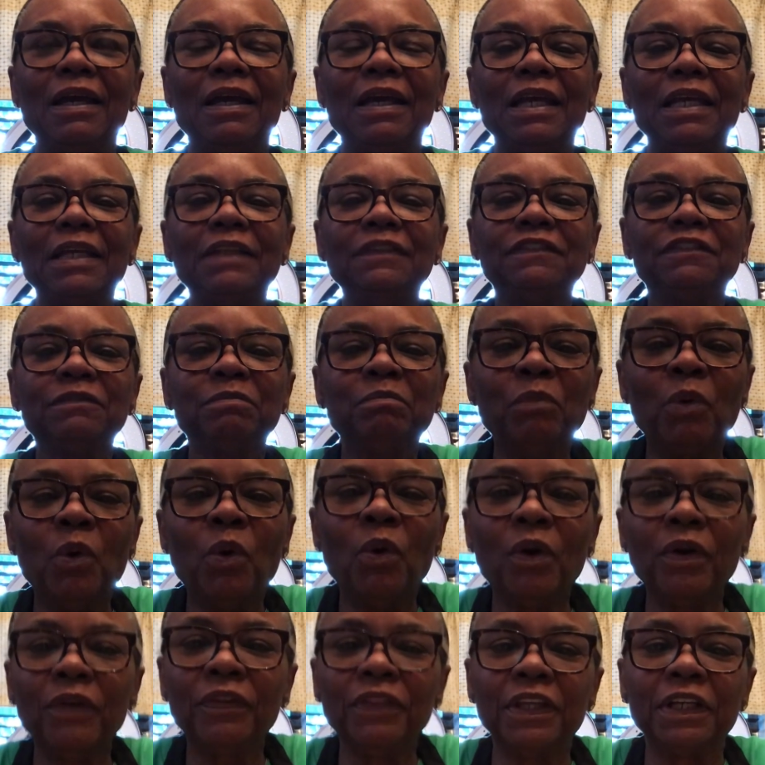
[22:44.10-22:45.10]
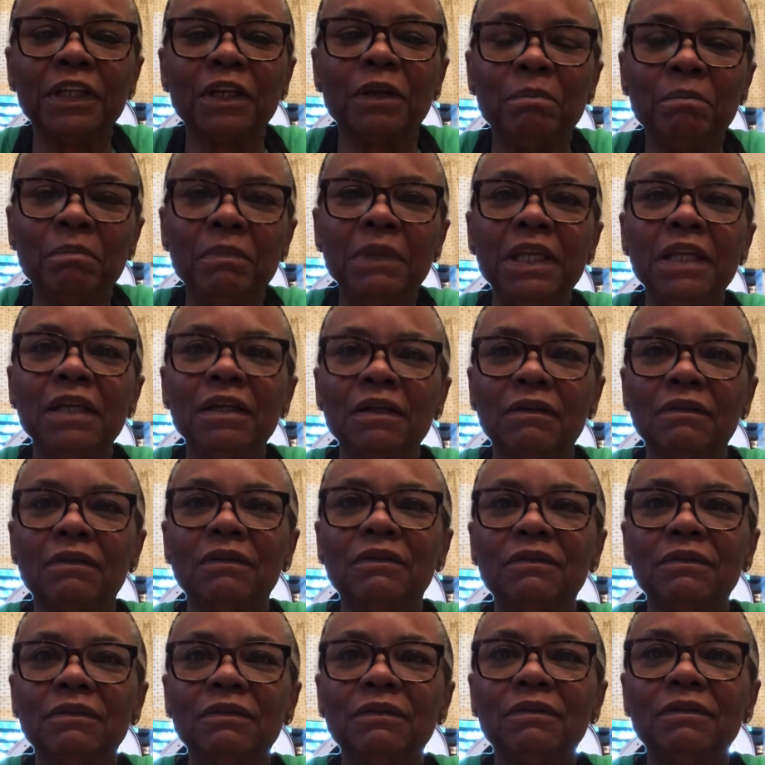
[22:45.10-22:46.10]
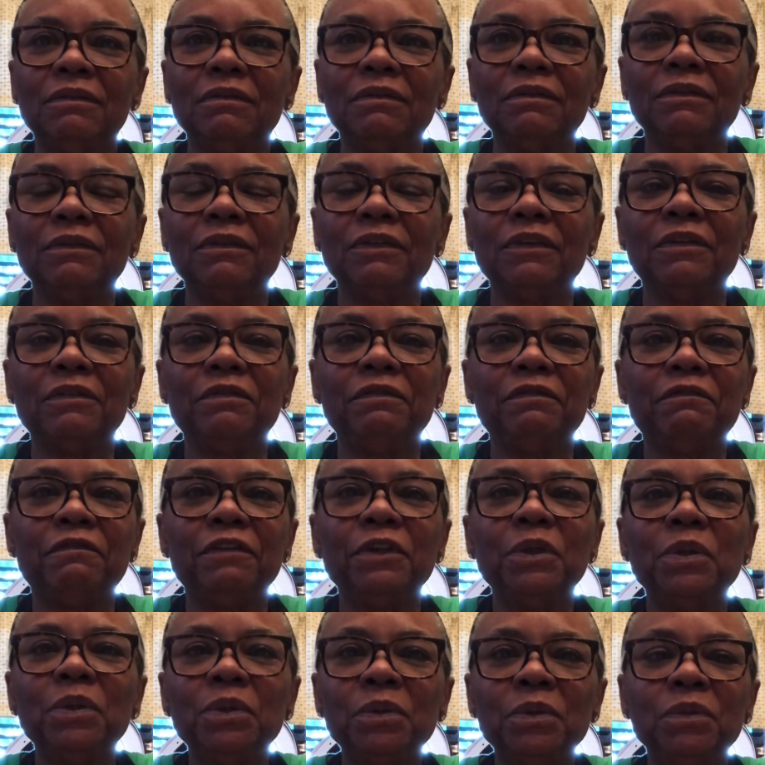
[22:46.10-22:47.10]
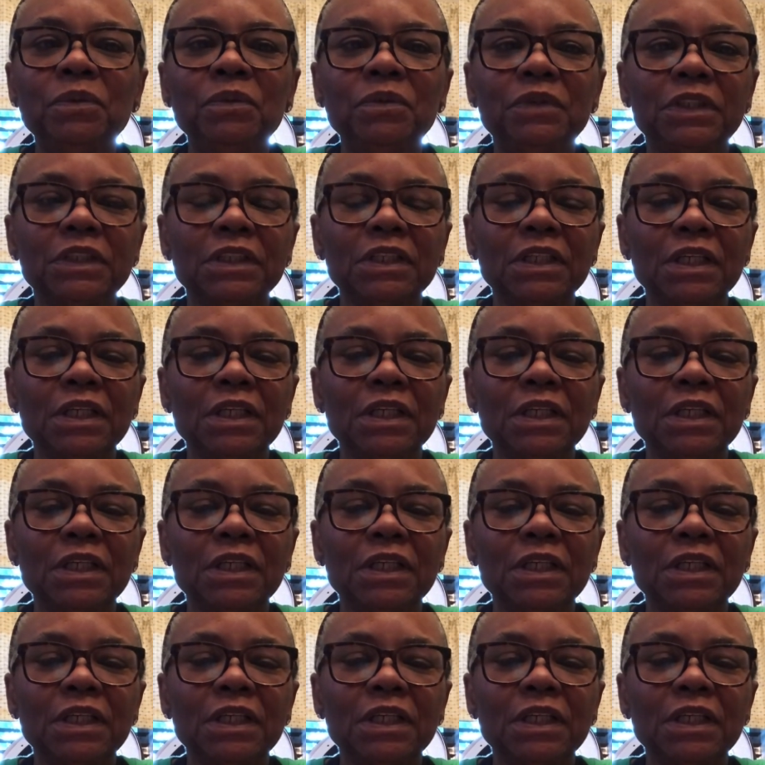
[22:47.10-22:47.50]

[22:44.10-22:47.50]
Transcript: It's more than a meal. The food